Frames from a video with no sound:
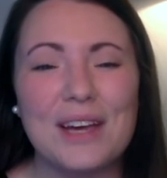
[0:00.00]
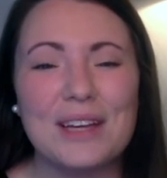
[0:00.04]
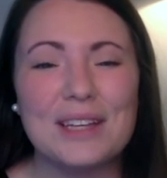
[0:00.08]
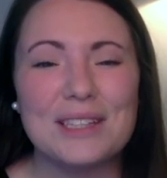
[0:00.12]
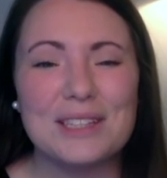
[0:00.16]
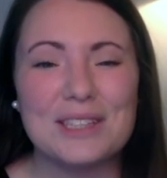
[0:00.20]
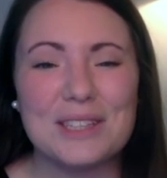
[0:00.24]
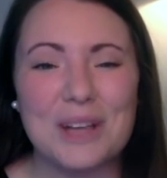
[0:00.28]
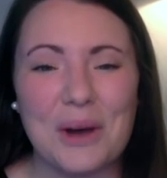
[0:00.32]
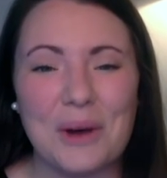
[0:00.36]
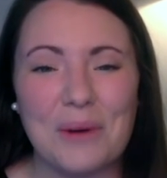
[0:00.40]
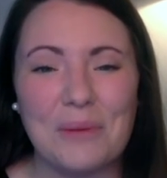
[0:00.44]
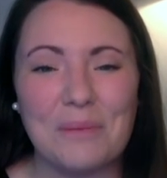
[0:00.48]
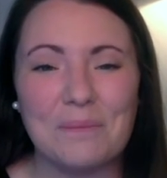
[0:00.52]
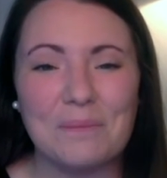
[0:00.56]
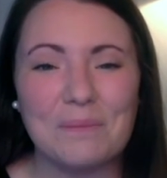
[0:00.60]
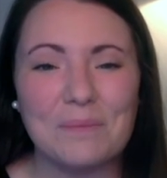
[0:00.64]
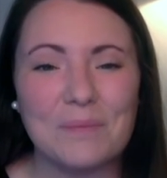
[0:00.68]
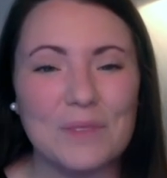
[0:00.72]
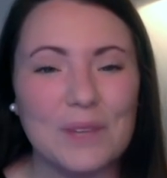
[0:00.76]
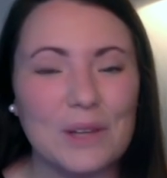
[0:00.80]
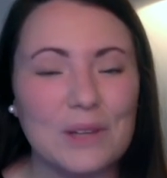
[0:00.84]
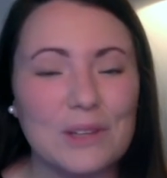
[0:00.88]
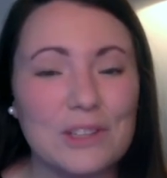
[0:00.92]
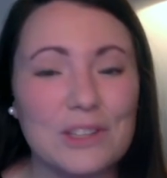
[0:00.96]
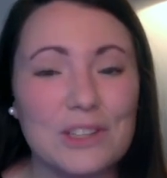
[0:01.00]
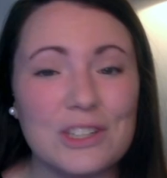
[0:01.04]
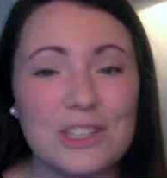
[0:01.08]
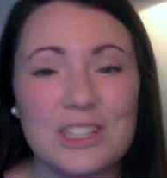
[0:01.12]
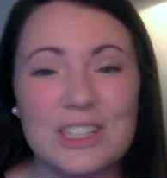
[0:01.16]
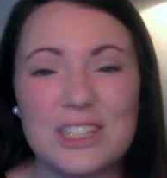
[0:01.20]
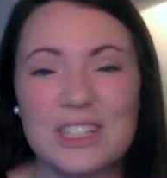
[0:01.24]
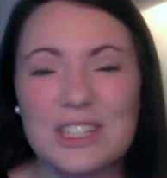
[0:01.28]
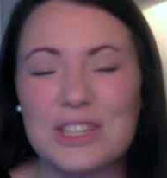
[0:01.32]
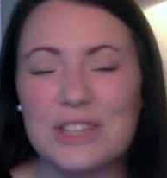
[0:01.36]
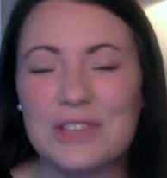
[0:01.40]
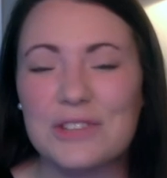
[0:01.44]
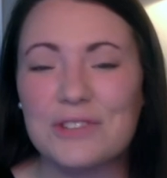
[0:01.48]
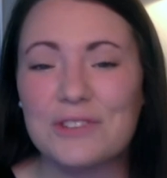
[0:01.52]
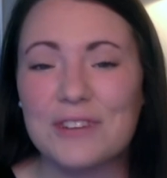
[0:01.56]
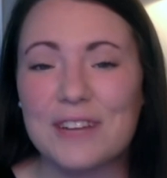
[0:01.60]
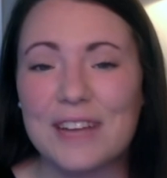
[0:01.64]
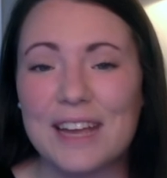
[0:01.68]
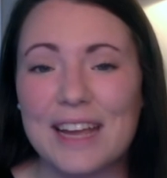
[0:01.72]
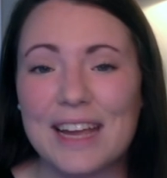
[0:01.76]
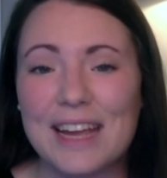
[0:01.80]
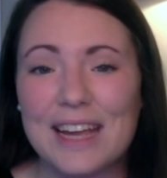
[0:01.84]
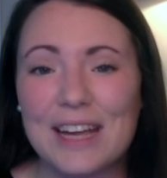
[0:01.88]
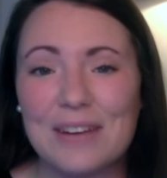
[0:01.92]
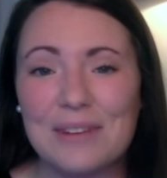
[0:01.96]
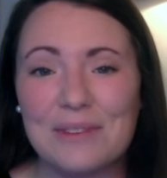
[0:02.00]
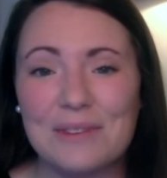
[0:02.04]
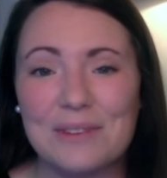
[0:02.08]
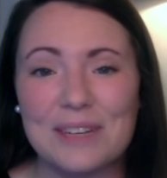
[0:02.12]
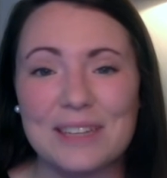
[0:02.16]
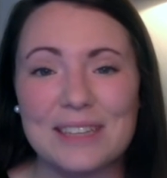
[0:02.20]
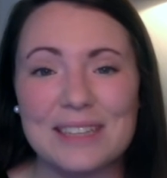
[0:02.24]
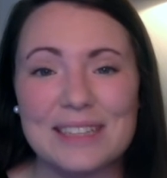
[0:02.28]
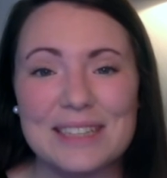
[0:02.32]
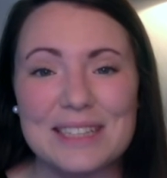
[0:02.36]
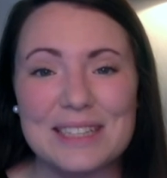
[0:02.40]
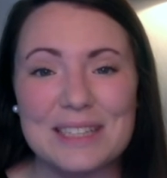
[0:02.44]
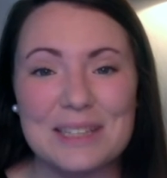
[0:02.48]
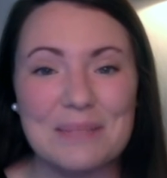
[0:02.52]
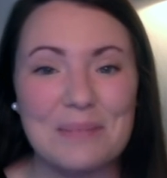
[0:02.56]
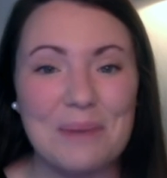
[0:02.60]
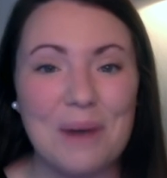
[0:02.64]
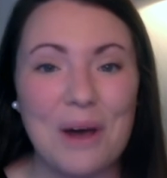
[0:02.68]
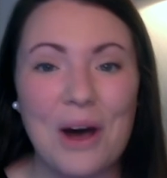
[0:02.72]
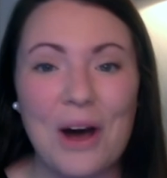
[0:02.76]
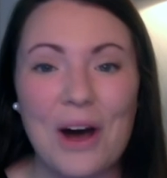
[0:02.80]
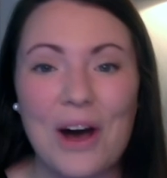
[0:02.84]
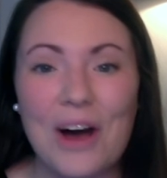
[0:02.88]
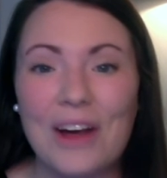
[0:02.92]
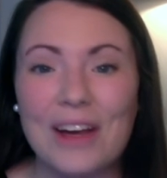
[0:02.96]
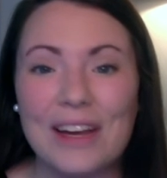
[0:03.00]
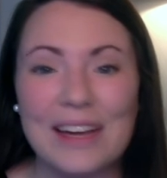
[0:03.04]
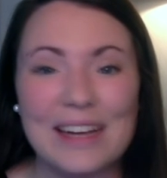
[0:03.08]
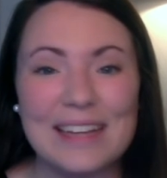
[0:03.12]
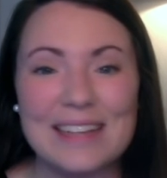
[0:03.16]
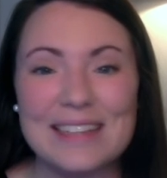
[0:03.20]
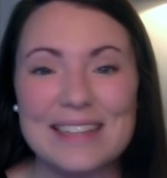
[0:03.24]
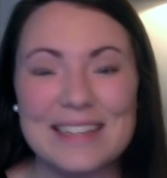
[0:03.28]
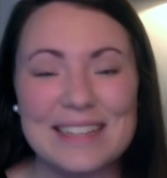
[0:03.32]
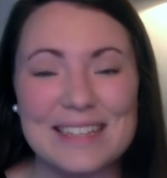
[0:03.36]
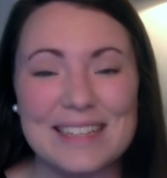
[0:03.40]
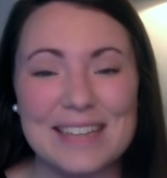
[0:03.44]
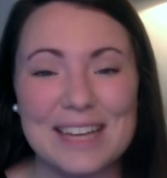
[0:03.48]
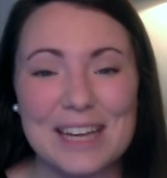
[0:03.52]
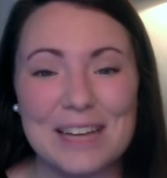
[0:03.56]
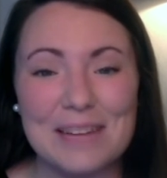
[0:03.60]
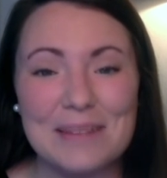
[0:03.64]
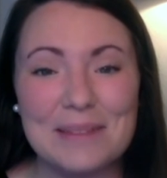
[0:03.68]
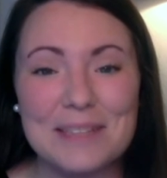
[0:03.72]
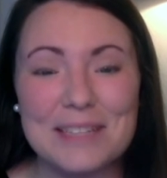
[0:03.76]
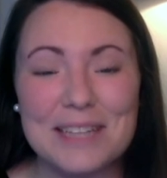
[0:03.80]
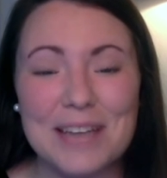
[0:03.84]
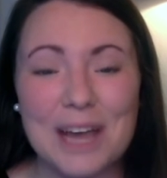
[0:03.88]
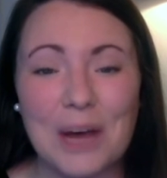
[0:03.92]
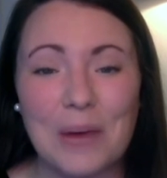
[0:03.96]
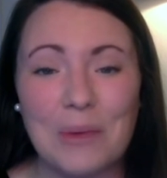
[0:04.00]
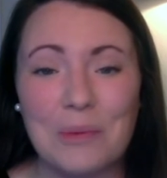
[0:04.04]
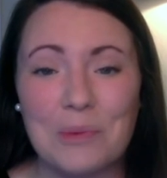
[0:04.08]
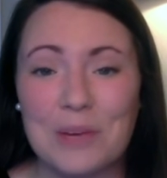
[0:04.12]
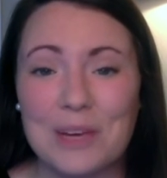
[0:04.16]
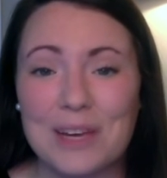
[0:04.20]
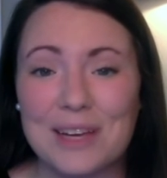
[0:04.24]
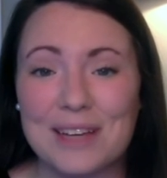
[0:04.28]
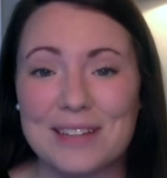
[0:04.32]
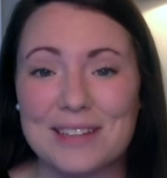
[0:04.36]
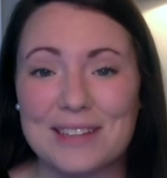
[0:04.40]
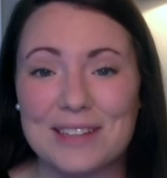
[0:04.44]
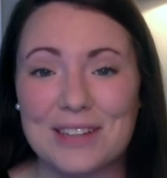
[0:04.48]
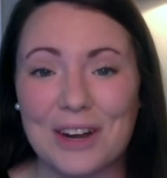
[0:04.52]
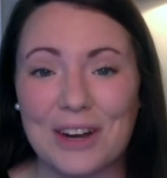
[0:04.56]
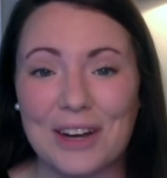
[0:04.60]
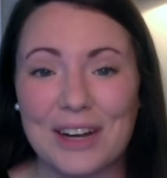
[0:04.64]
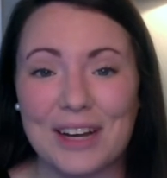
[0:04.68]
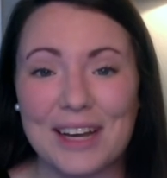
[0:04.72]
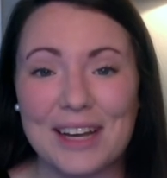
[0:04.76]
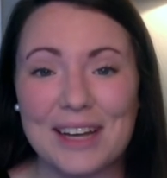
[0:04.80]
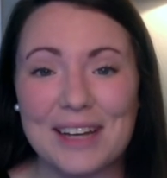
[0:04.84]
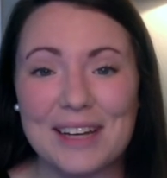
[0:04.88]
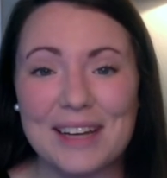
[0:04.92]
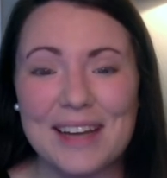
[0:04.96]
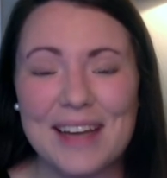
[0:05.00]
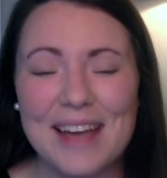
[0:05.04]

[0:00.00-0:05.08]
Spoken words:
So those are just 3 really small, easy tips to help you get started.